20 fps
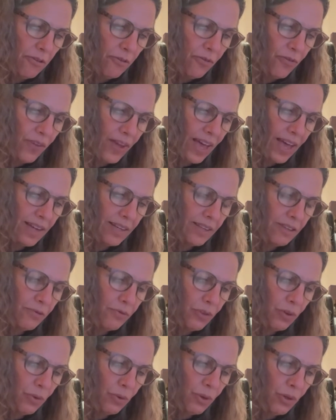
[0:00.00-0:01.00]
fact,
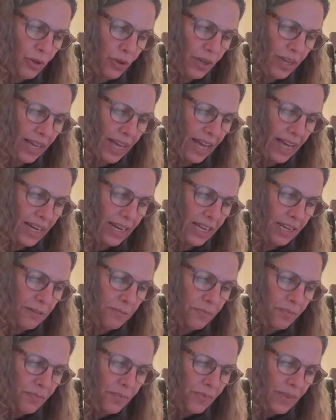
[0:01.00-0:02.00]
if you look at it,
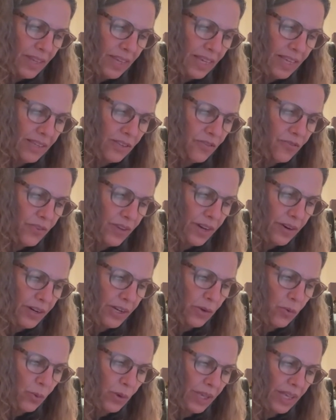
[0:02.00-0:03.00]
he's
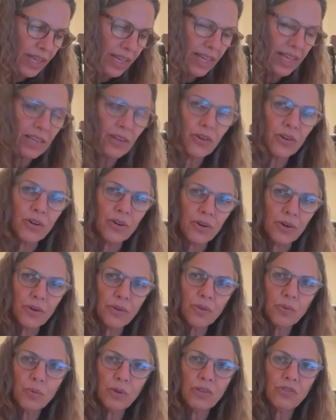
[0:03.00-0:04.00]
very weak in
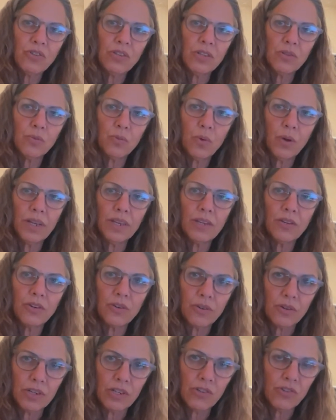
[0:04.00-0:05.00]
earth, which is what
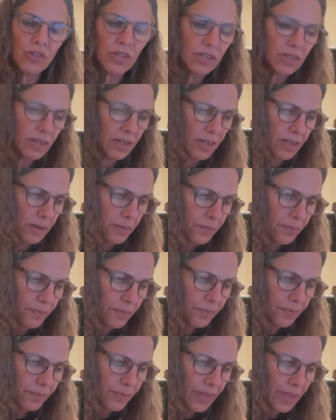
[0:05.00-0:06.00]
nourishes
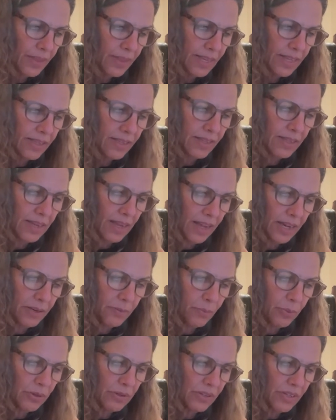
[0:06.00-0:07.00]
him. That's
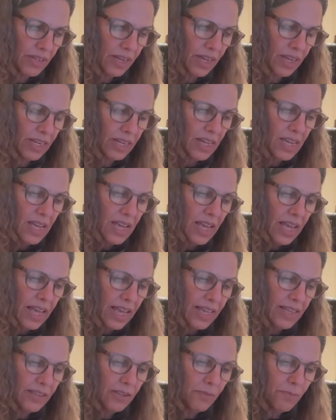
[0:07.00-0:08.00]
9%.
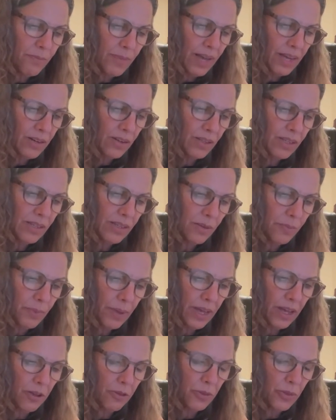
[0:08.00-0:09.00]
His metal is
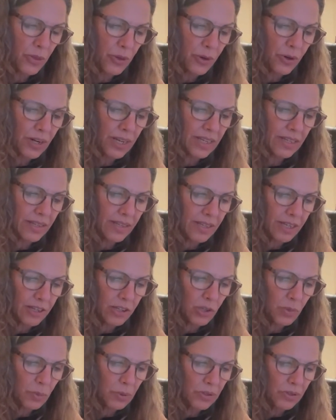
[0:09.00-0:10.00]
about
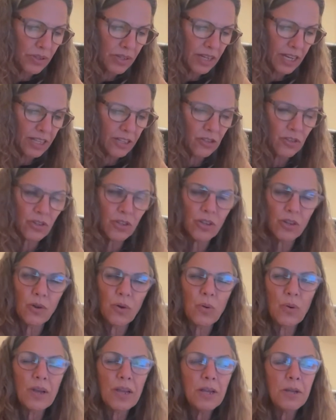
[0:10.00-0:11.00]
36%. So